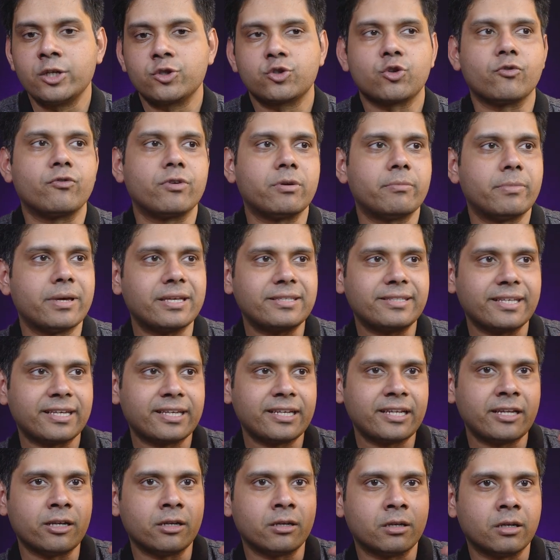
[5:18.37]
So we
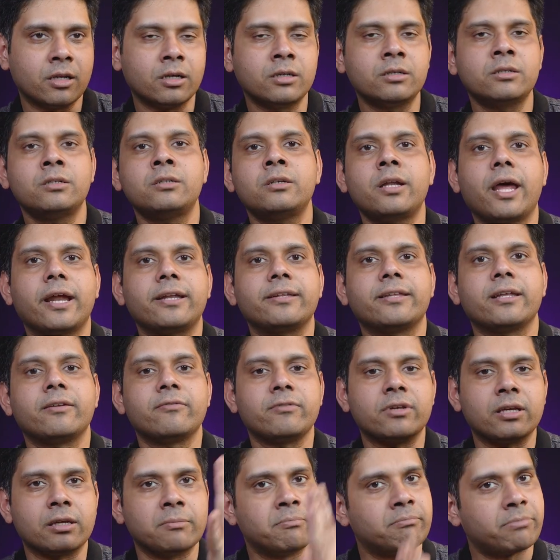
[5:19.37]
basically learn and
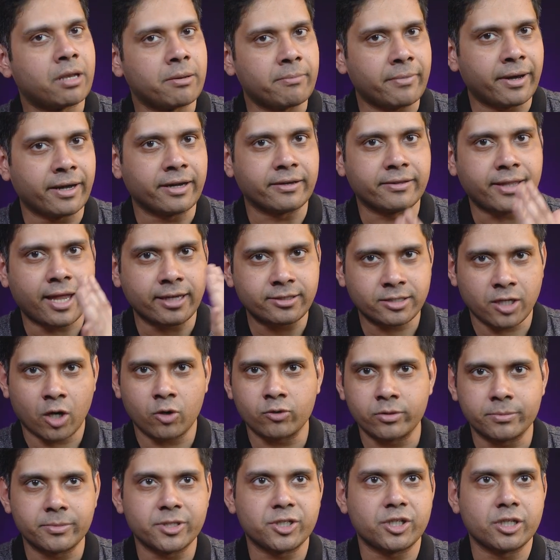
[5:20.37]
then we implement. That's
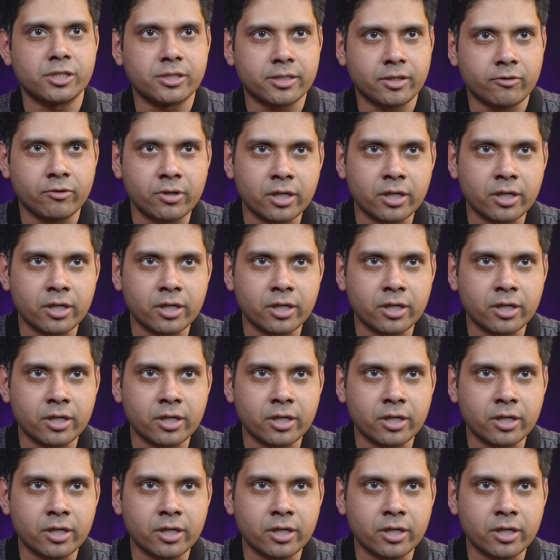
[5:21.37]
how the machines are